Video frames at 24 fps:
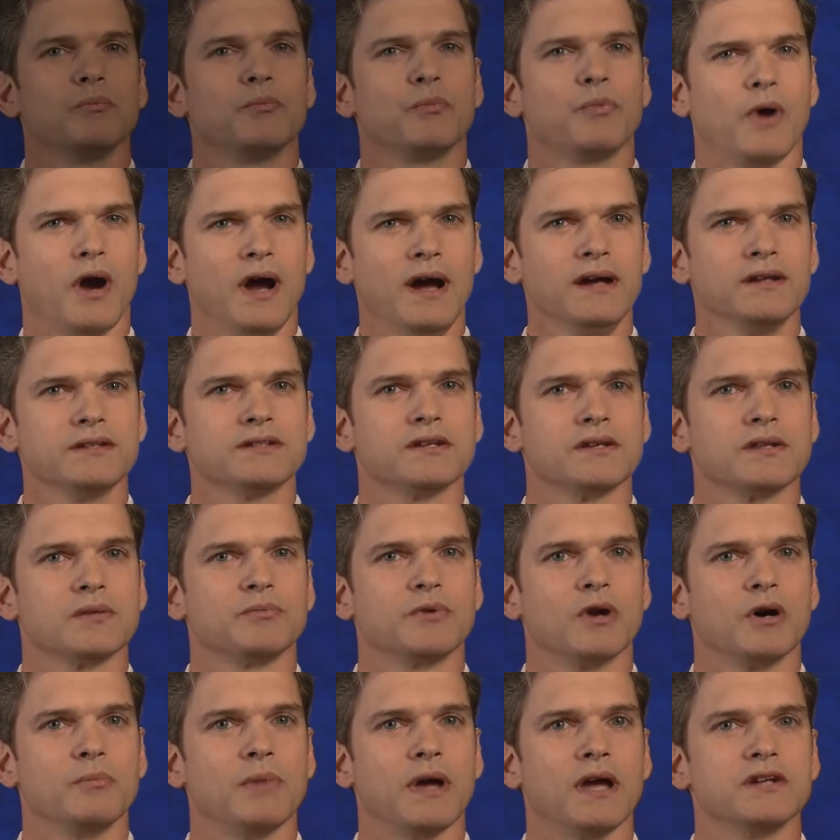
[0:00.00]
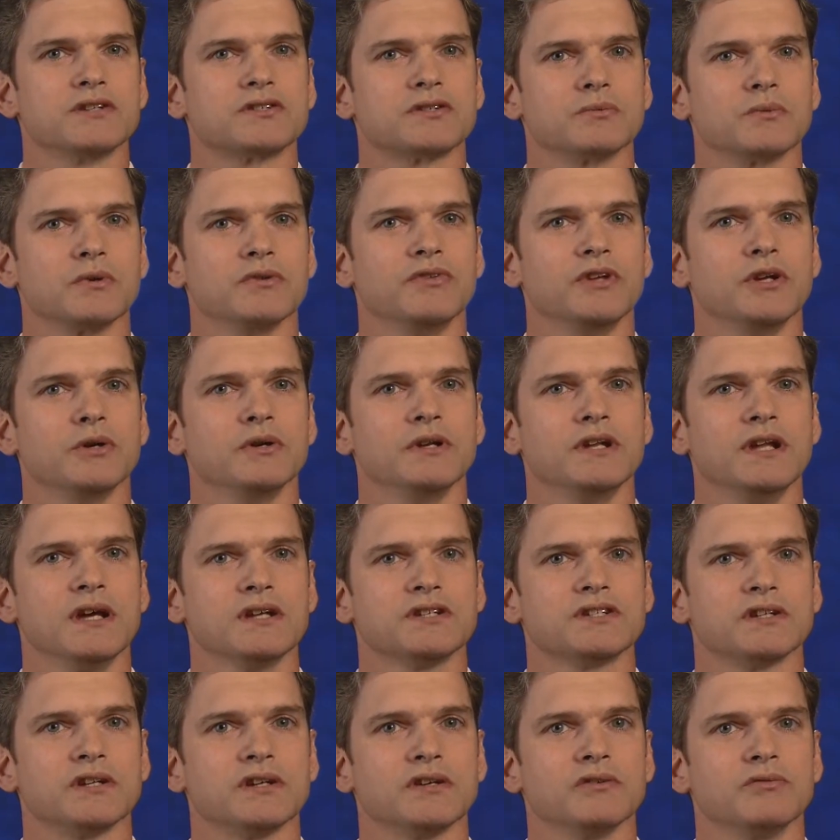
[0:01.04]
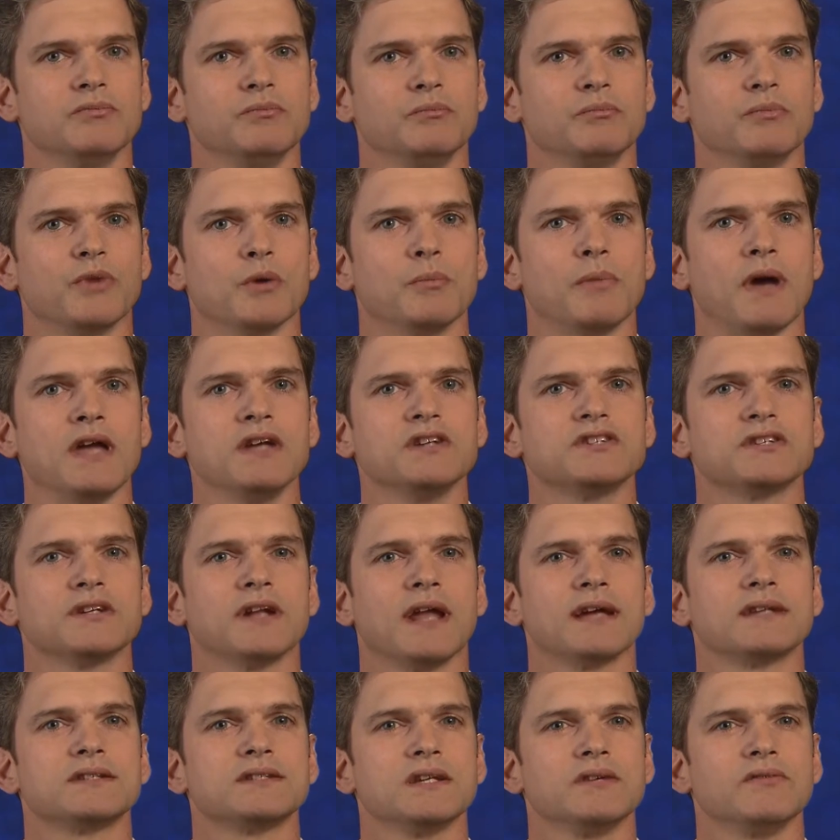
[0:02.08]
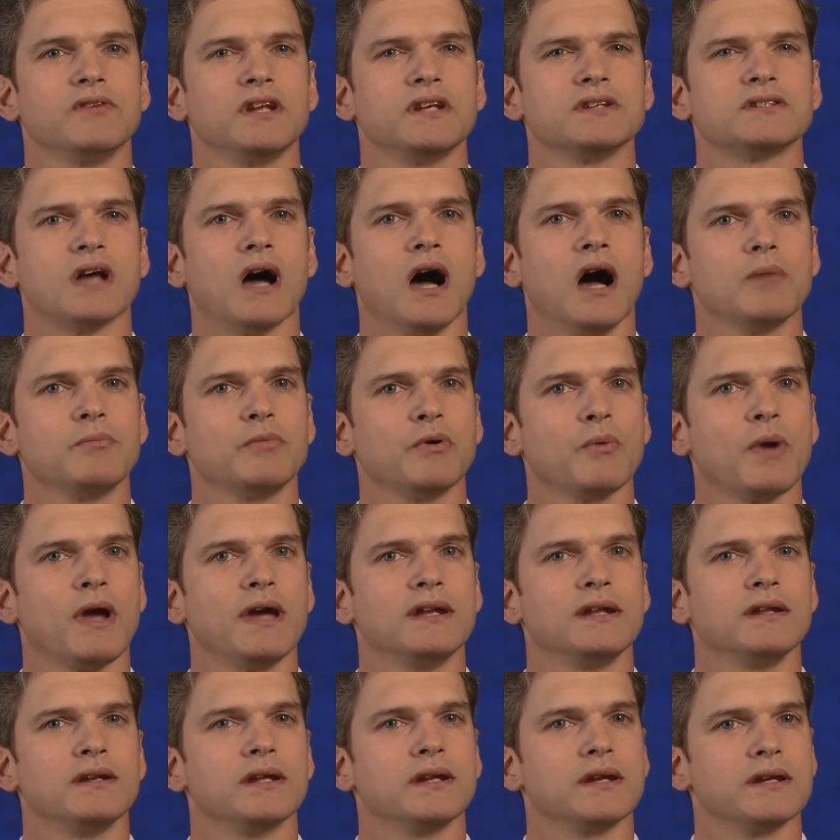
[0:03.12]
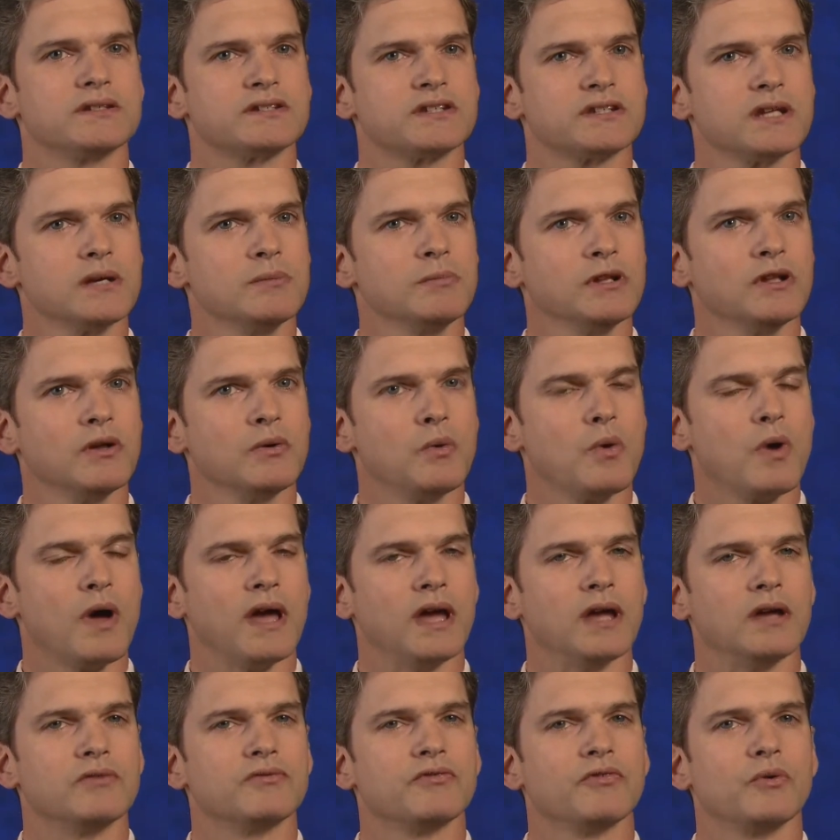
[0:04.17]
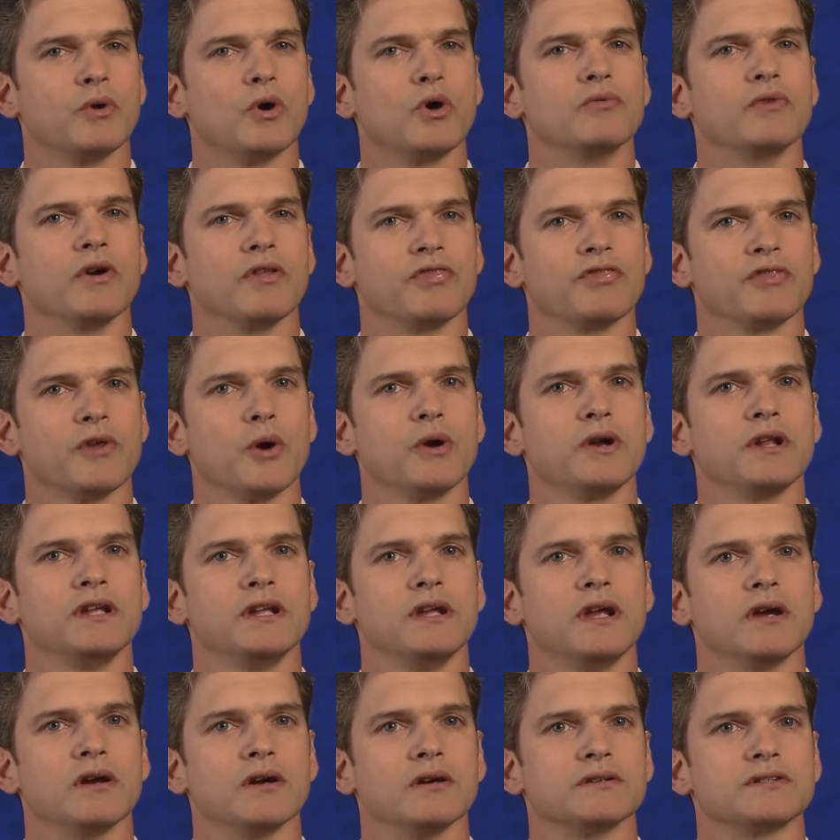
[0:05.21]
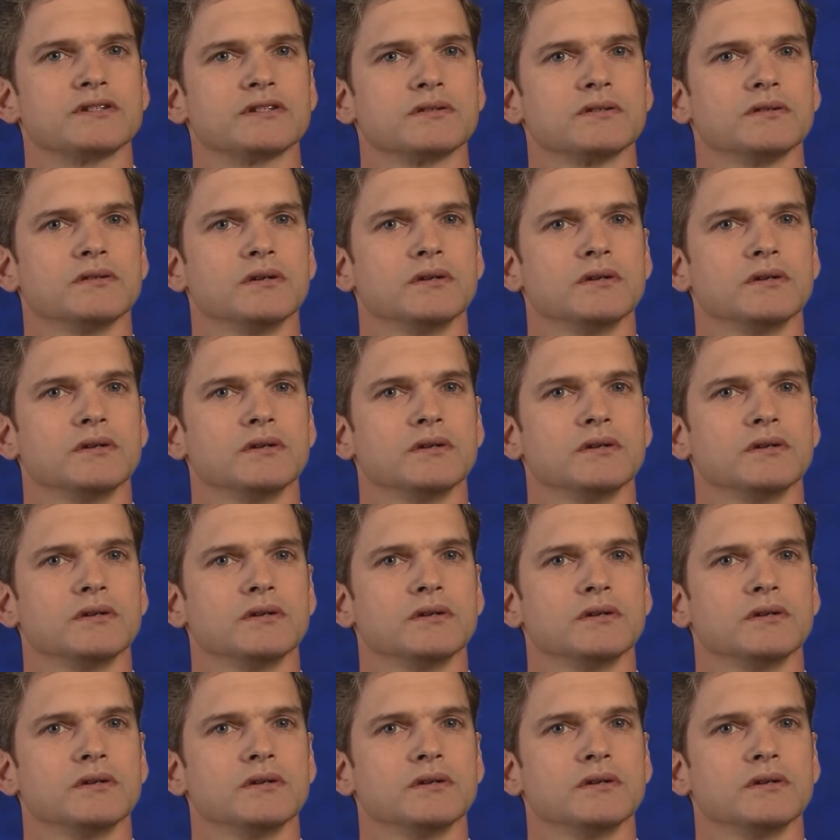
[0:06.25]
Prior to the Probation Review Initiative, probation activities operated in a similar way for over 30 years.